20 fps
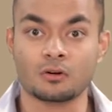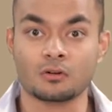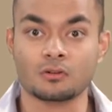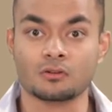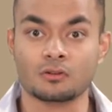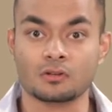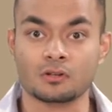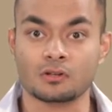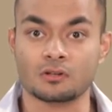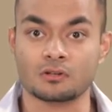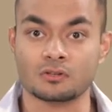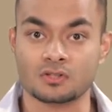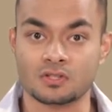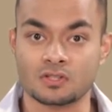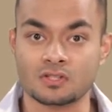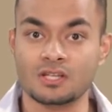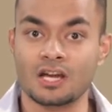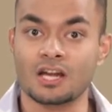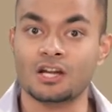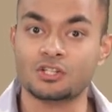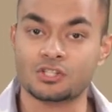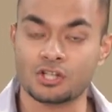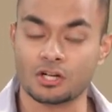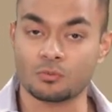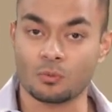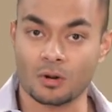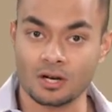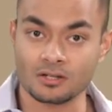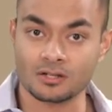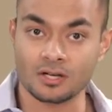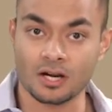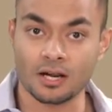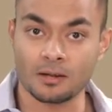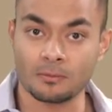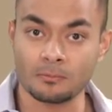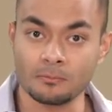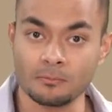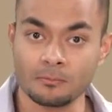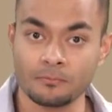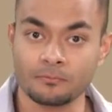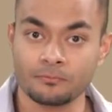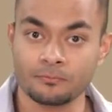on the stage at one time.